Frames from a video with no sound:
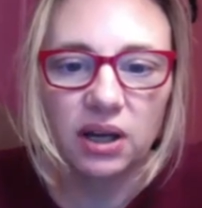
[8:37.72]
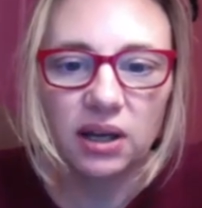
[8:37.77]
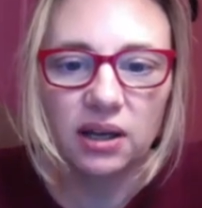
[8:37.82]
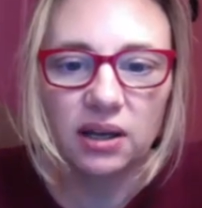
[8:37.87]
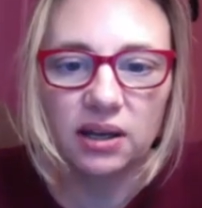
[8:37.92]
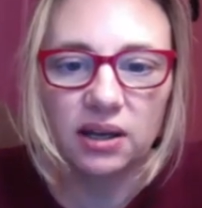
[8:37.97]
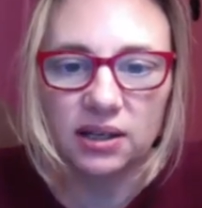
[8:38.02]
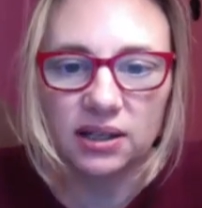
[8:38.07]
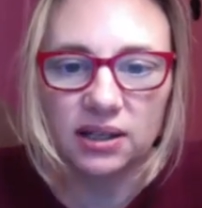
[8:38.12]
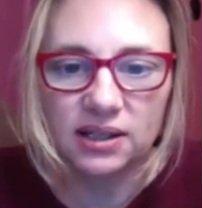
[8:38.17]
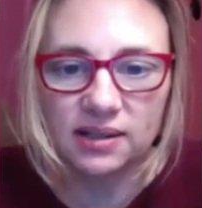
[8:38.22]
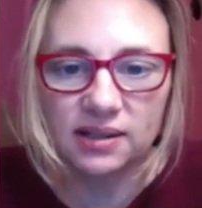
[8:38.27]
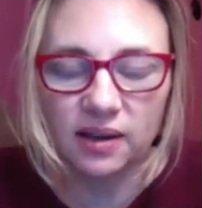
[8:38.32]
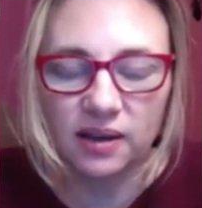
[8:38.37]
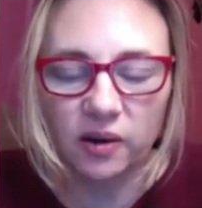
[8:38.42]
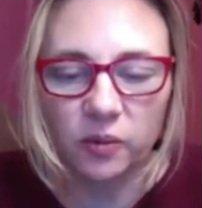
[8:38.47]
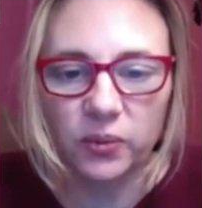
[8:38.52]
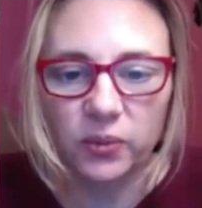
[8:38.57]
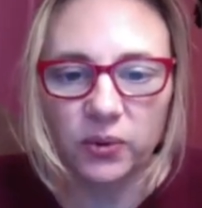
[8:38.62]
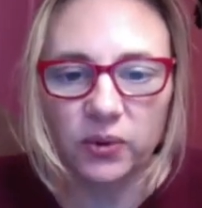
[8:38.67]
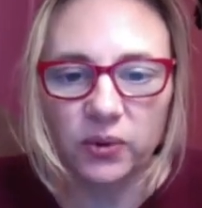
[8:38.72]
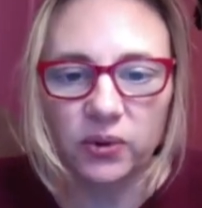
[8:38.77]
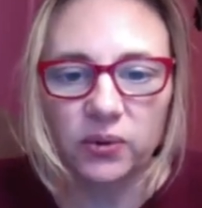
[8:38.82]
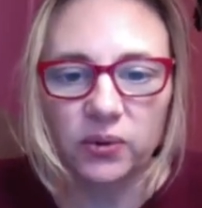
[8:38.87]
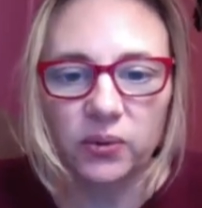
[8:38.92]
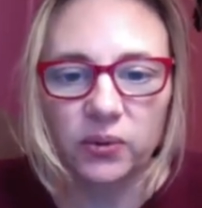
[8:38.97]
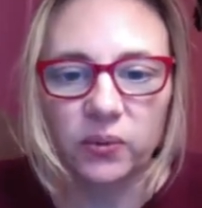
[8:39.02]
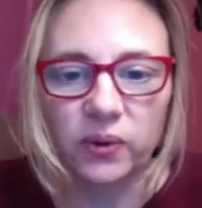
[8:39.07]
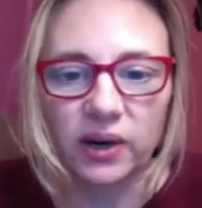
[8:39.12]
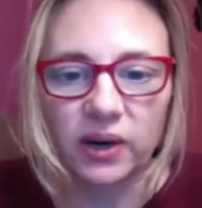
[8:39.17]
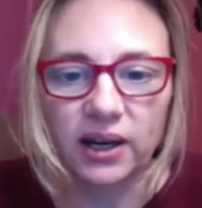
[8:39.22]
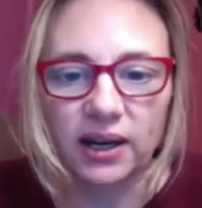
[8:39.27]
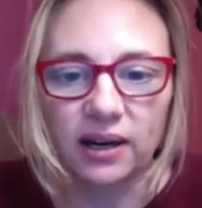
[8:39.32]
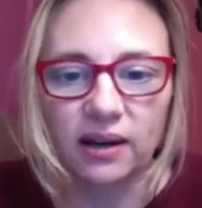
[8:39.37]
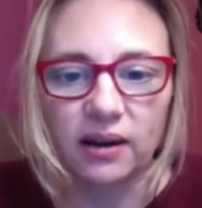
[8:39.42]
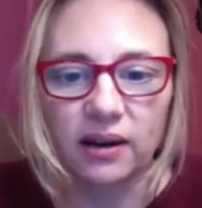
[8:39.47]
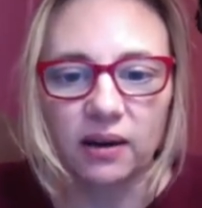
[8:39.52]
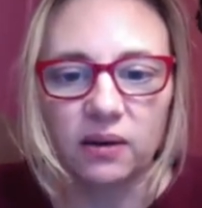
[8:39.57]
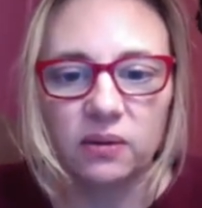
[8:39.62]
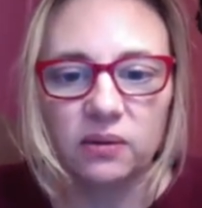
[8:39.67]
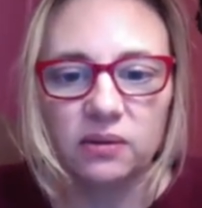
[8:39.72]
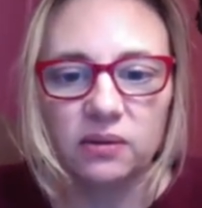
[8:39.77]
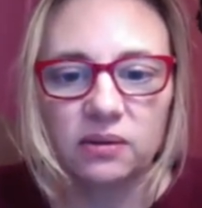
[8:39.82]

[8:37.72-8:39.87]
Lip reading: an example right now.